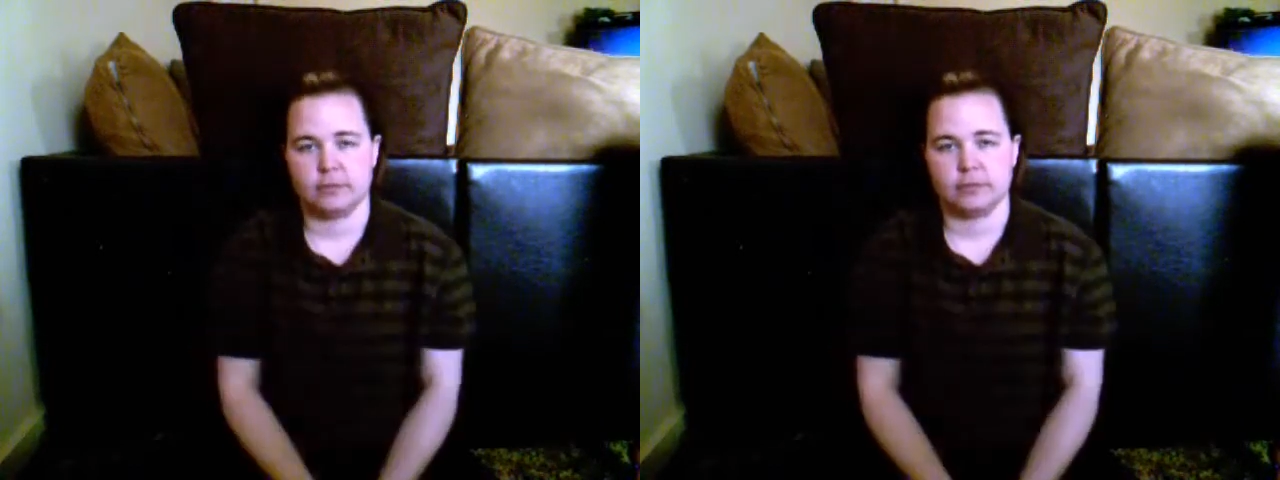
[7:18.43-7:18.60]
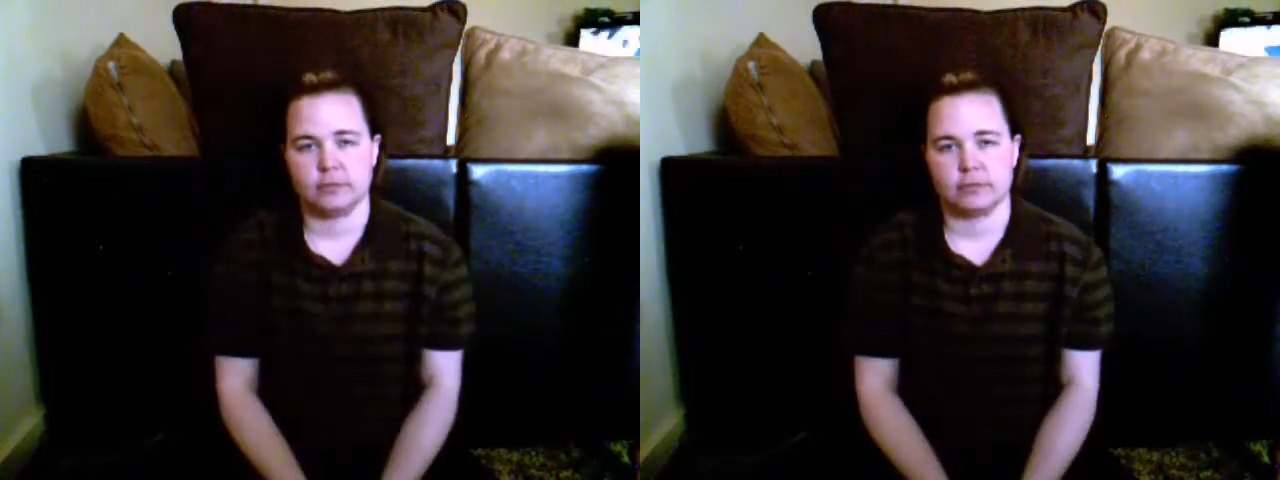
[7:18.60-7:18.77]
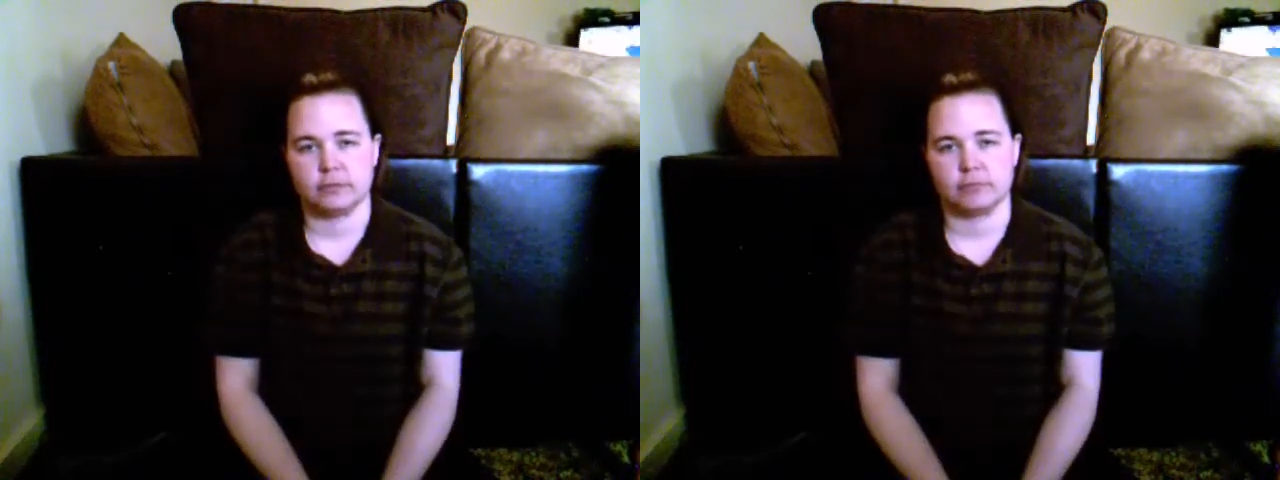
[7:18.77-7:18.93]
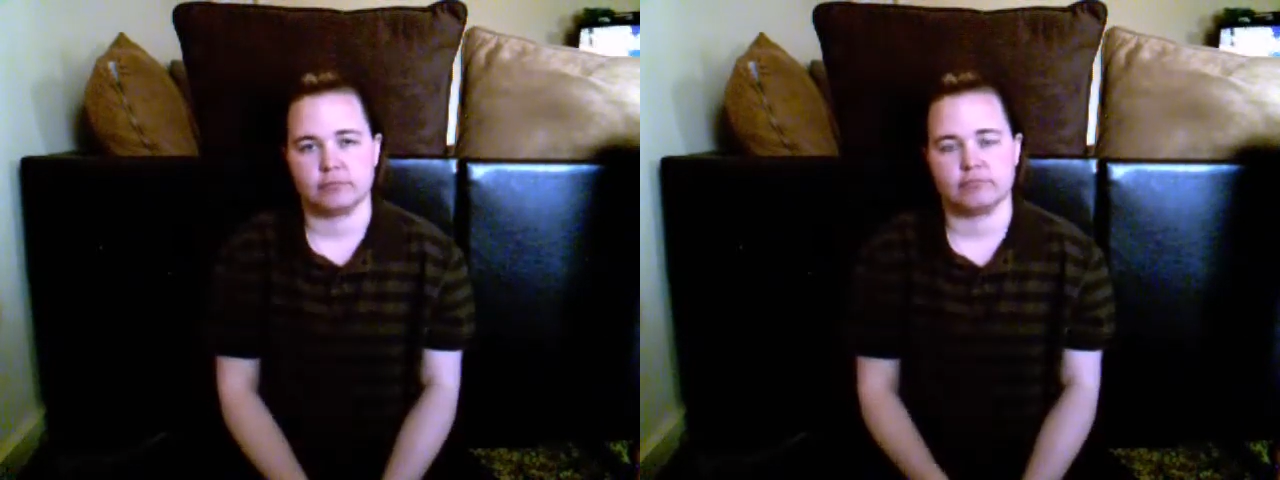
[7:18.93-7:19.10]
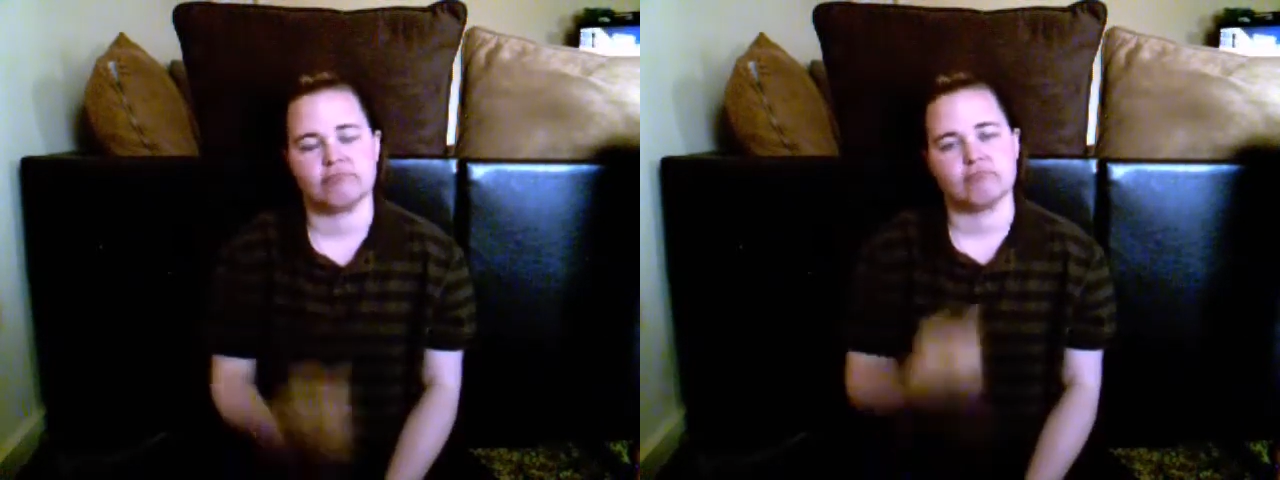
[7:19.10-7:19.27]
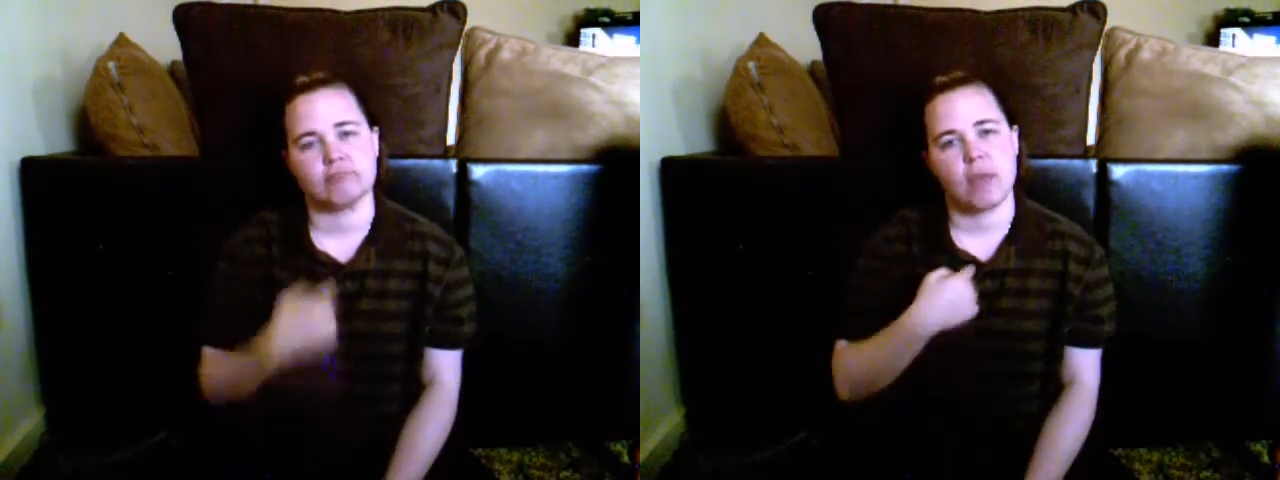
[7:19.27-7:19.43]
I have a few
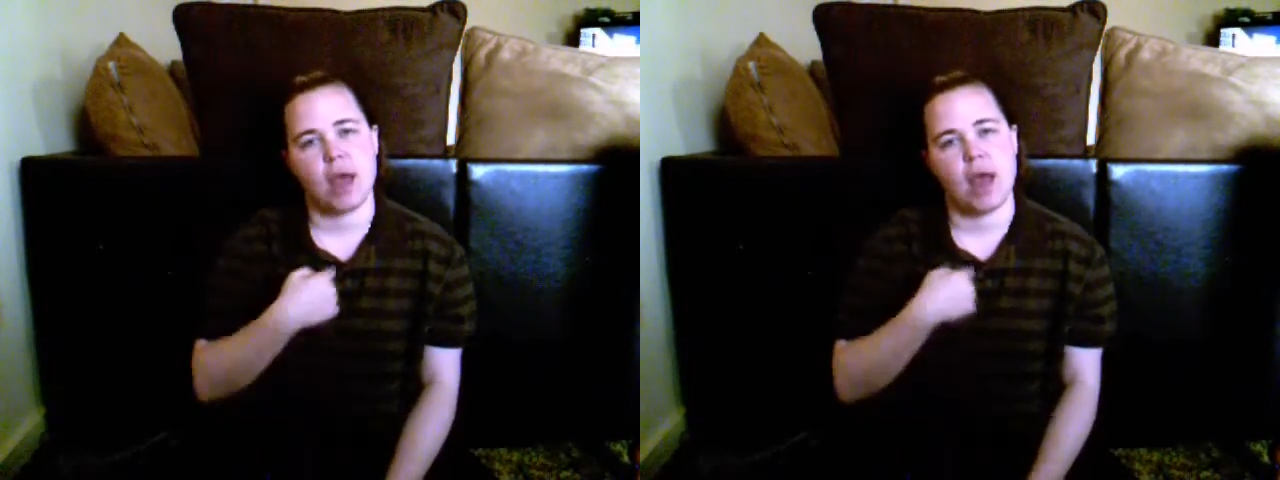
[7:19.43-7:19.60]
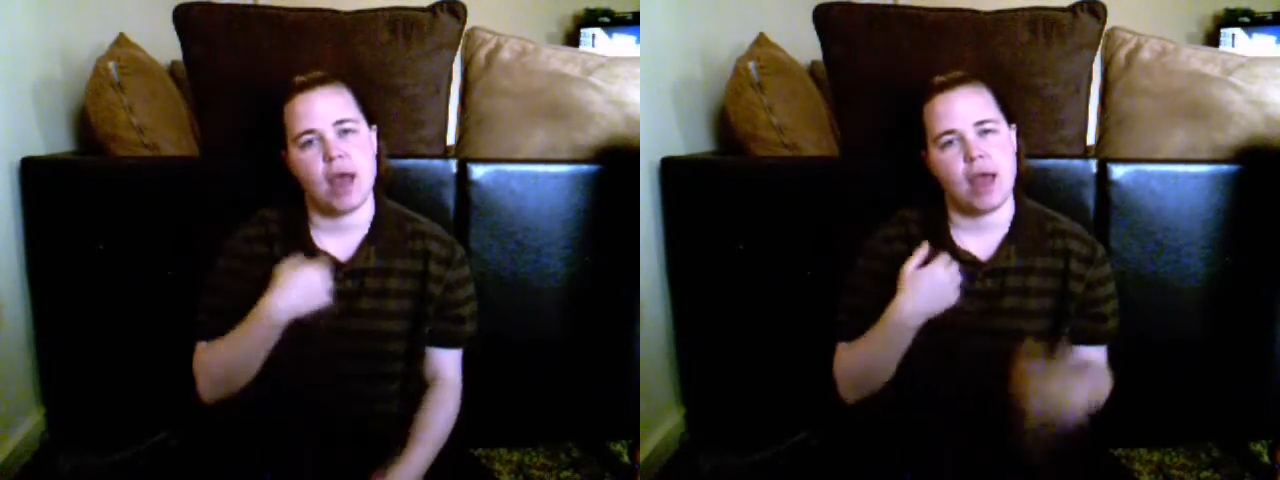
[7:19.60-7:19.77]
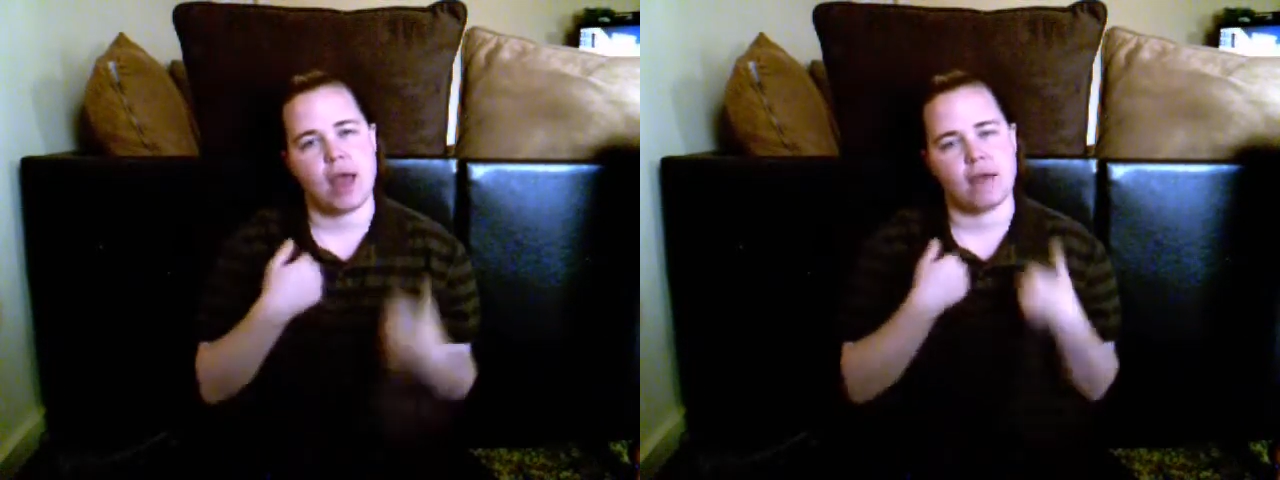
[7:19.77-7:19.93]
roles in the